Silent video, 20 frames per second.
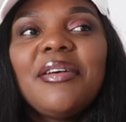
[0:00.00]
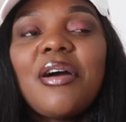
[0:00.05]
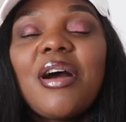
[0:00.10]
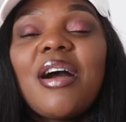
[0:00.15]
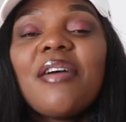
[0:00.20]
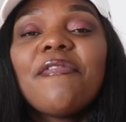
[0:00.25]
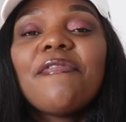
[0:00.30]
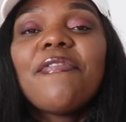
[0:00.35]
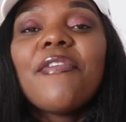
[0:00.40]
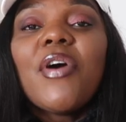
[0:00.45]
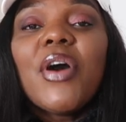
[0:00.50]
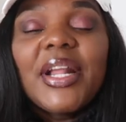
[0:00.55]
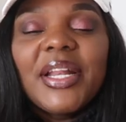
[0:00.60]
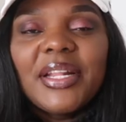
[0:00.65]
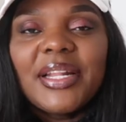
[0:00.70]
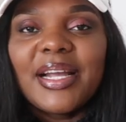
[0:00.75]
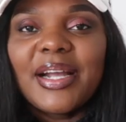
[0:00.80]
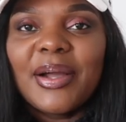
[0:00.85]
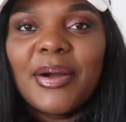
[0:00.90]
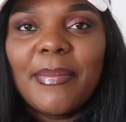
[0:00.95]
up for
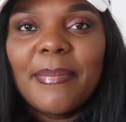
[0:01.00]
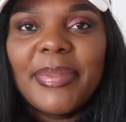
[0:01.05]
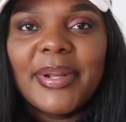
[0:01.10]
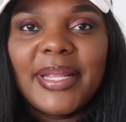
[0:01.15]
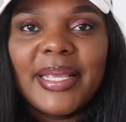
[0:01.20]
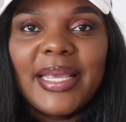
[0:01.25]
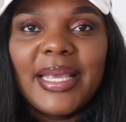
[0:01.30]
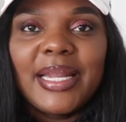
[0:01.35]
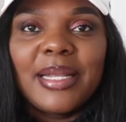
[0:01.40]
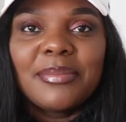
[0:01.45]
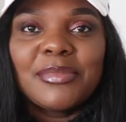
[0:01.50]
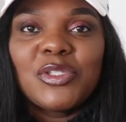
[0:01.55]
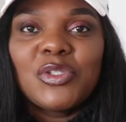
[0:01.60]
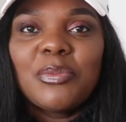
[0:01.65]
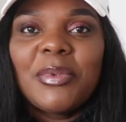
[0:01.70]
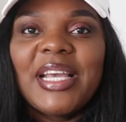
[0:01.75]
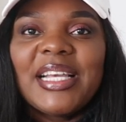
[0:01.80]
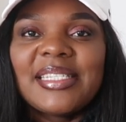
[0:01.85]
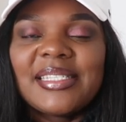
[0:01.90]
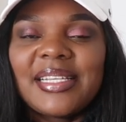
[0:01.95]
another company and i'm
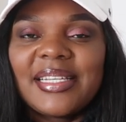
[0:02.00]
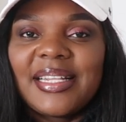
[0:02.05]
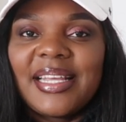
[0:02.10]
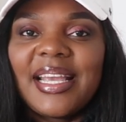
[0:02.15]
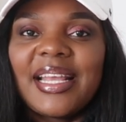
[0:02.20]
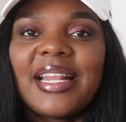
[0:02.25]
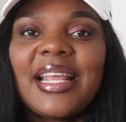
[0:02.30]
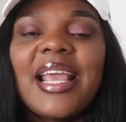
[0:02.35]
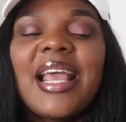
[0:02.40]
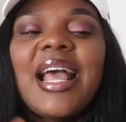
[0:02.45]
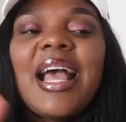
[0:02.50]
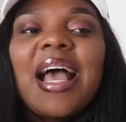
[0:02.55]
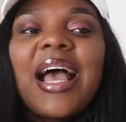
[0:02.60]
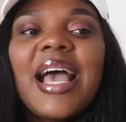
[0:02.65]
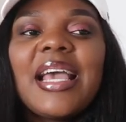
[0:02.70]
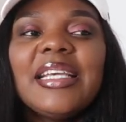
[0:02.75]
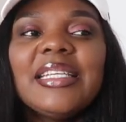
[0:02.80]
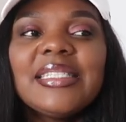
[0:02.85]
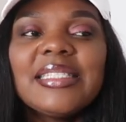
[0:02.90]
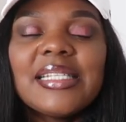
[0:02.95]
super excited
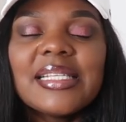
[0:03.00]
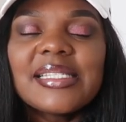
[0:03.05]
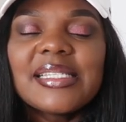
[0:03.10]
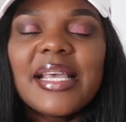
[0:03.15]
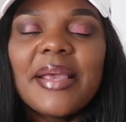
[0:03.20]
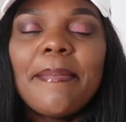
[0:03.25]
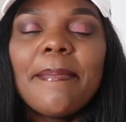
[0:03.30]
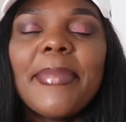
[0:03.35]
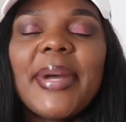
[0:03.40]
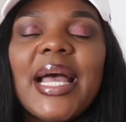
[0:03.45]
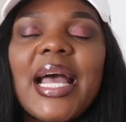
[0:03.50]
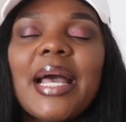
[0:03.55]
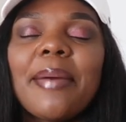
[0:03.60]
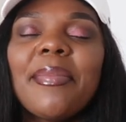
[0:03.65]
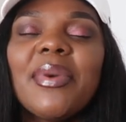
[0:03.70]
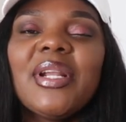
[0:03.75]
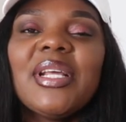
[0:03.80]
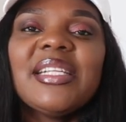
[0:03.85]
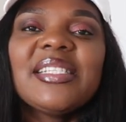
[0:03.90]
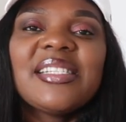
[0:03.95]
it's the same
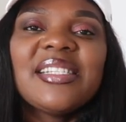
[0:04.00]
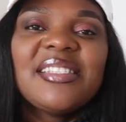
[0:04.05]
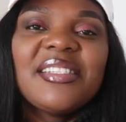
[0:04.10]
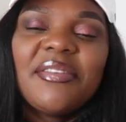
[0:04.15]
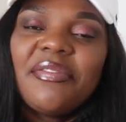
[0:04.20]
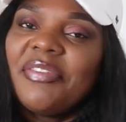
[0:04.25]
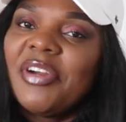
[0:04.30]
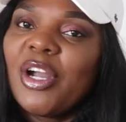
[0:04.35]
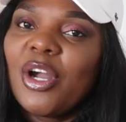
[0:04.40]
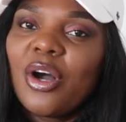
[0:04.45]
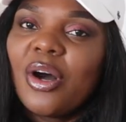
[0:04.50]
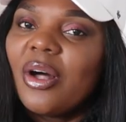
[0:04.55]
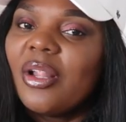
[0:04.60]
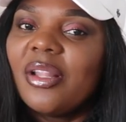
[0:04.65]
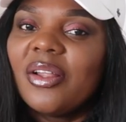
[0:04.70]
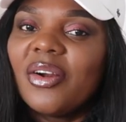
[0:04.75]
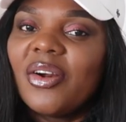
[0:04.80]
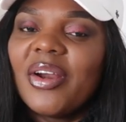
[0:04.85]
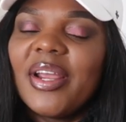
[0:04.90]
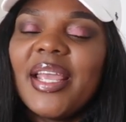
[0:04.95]
bag but it's a different
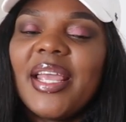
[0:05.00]
color